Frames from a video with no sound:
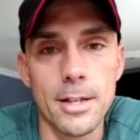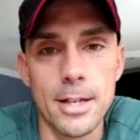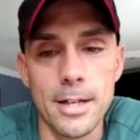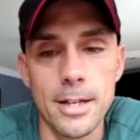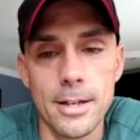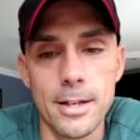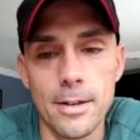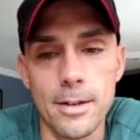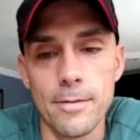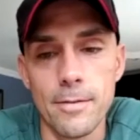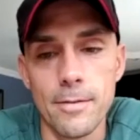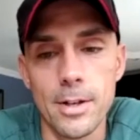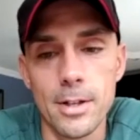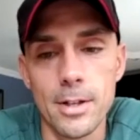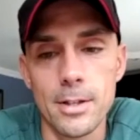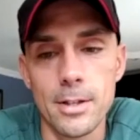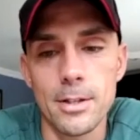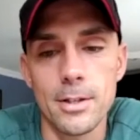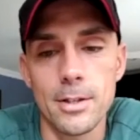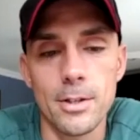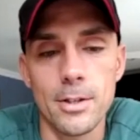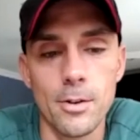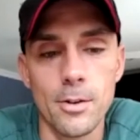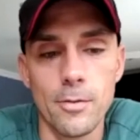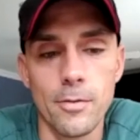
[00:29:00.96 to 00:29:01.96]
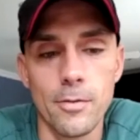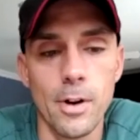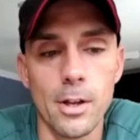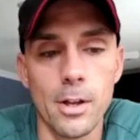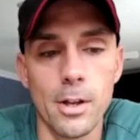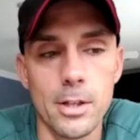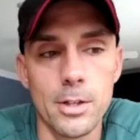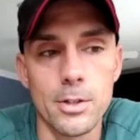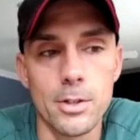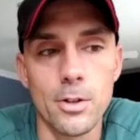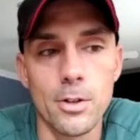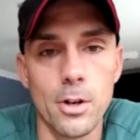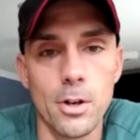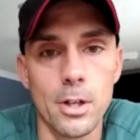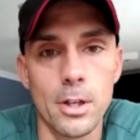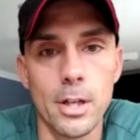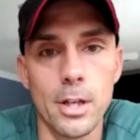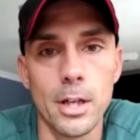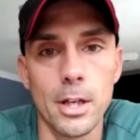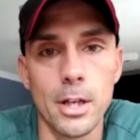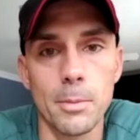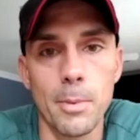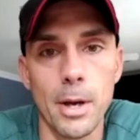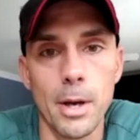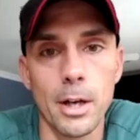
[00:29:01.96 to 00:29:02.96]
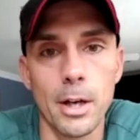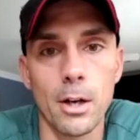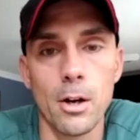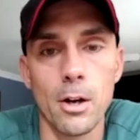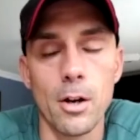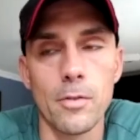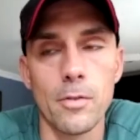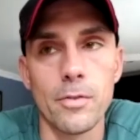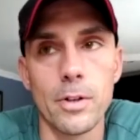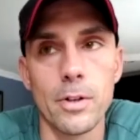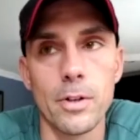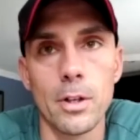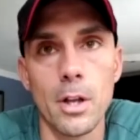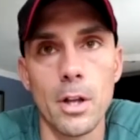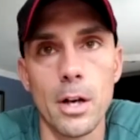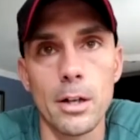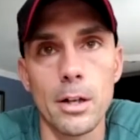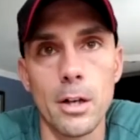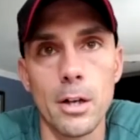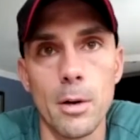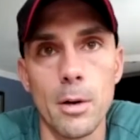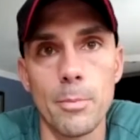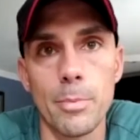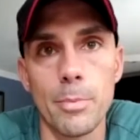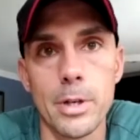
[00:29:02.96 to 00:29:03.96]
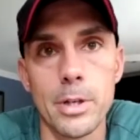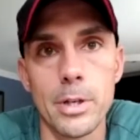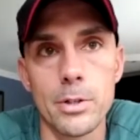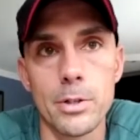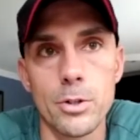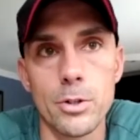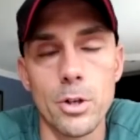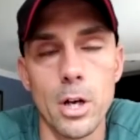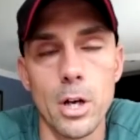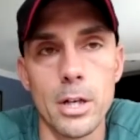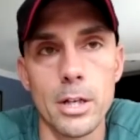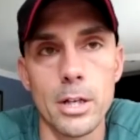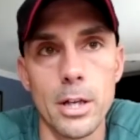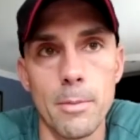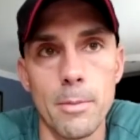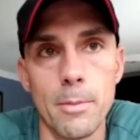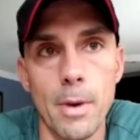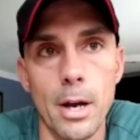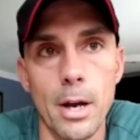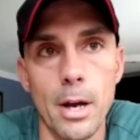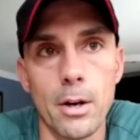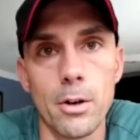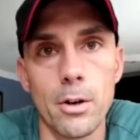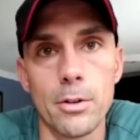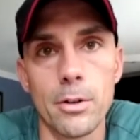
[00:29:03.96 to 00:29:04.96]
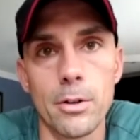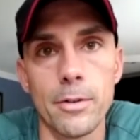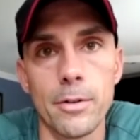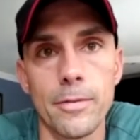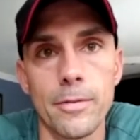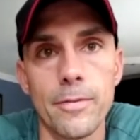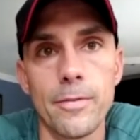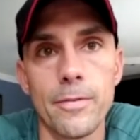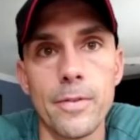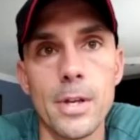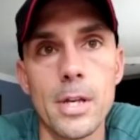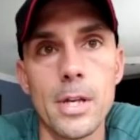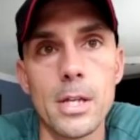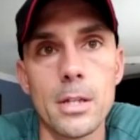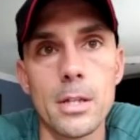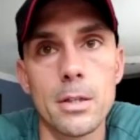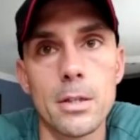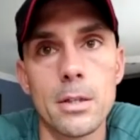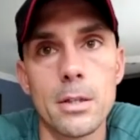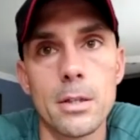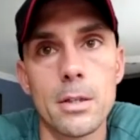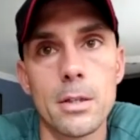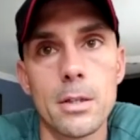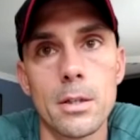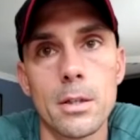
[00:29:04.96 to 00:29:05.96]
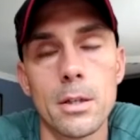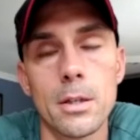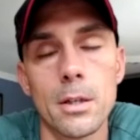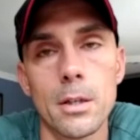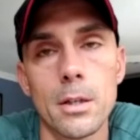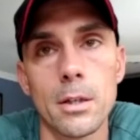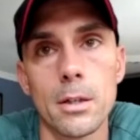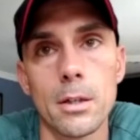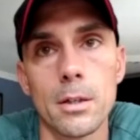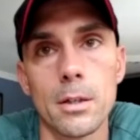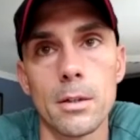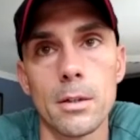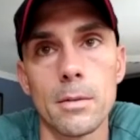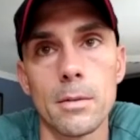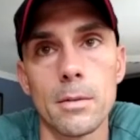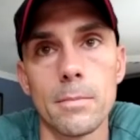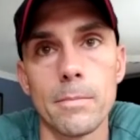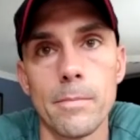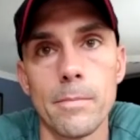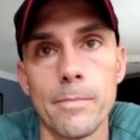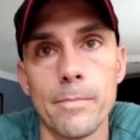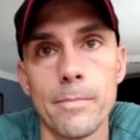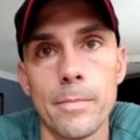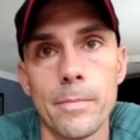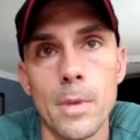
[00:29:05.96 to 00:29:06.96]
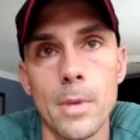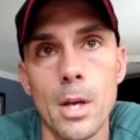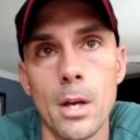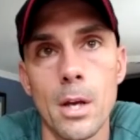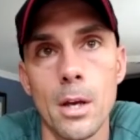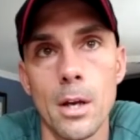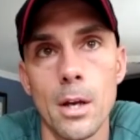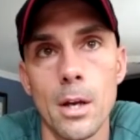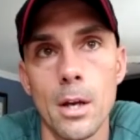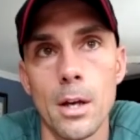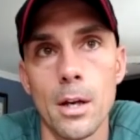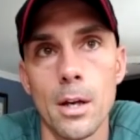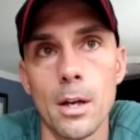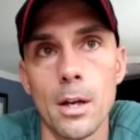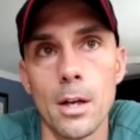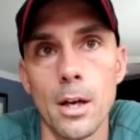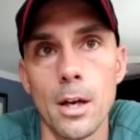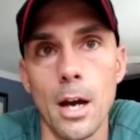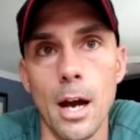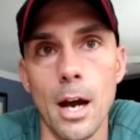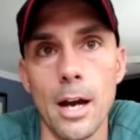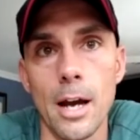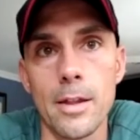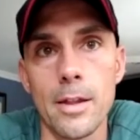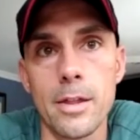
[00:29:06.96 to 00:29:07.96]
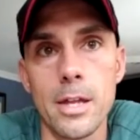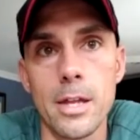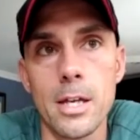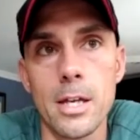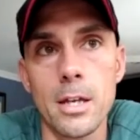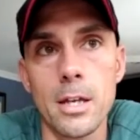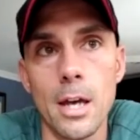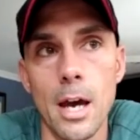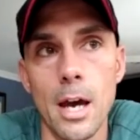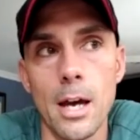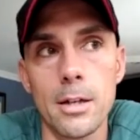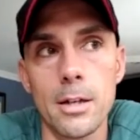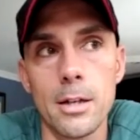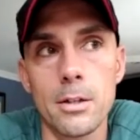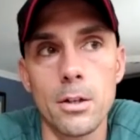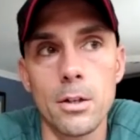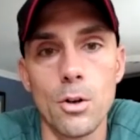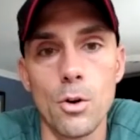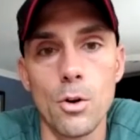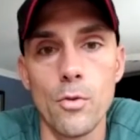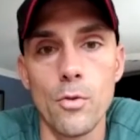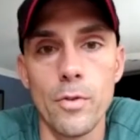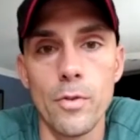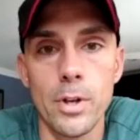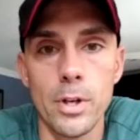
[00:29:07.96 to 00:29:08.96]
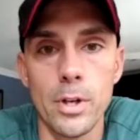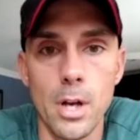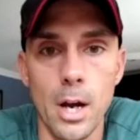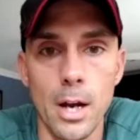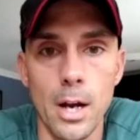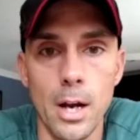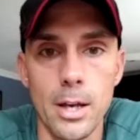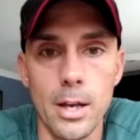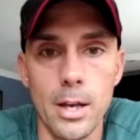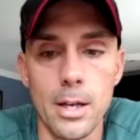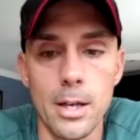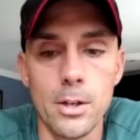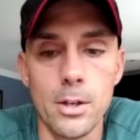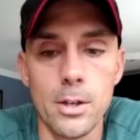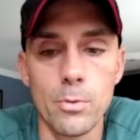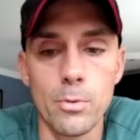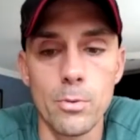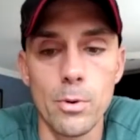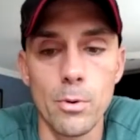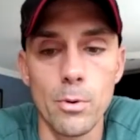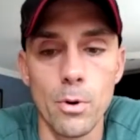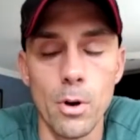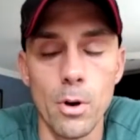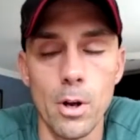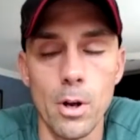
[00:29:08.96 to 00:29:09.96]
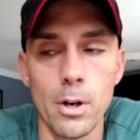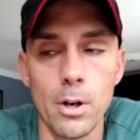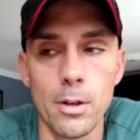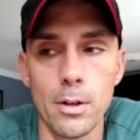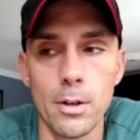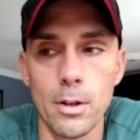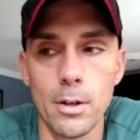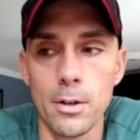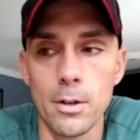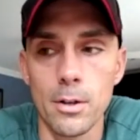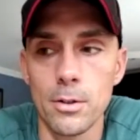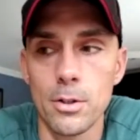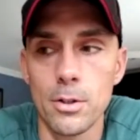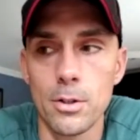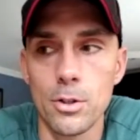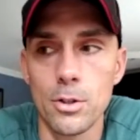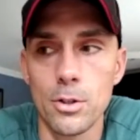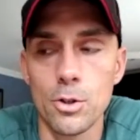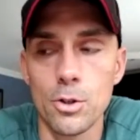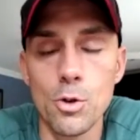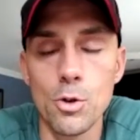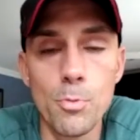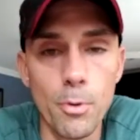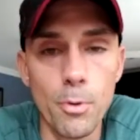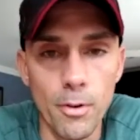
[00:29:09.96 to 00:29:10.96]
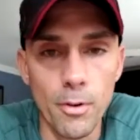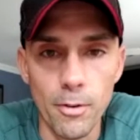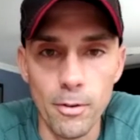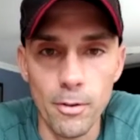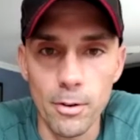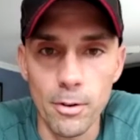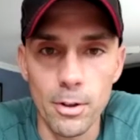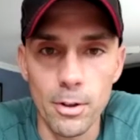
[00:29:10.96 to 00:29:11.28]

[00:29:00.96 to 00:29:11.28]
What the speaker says: any events, finally starting to kick back off, and a lot of companies are trying to get back on their feet. I think had COVID not hit, we were on a super